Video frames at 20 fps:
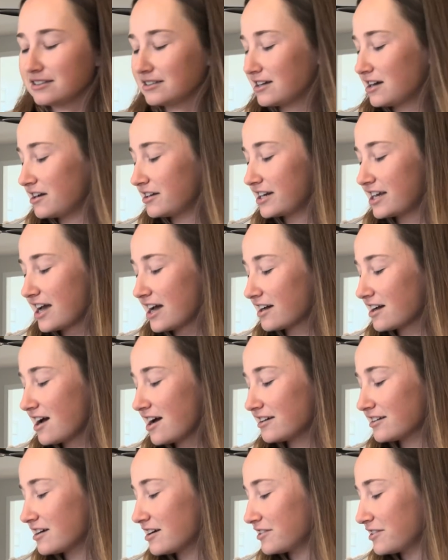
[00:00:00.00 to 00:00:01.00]
honey, I
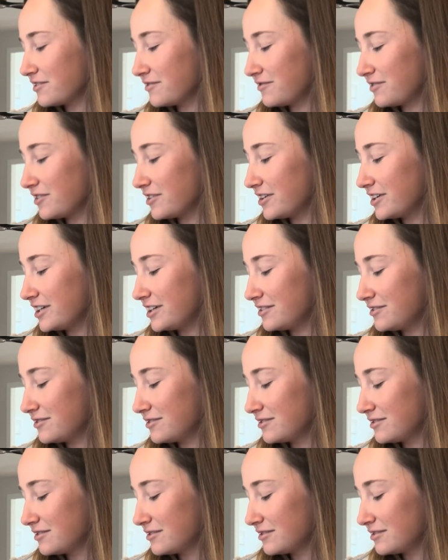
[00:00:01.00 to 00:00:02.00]
got nothing for you.
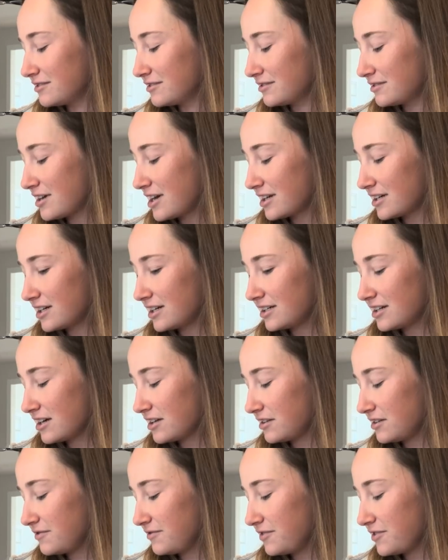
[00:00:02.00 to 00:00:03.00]
I got
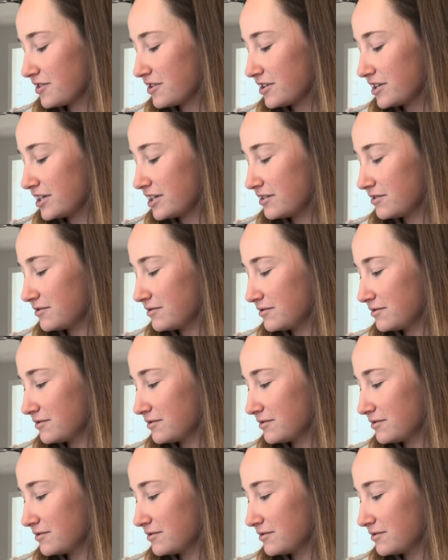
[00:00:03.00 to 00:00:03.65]
nothing for you.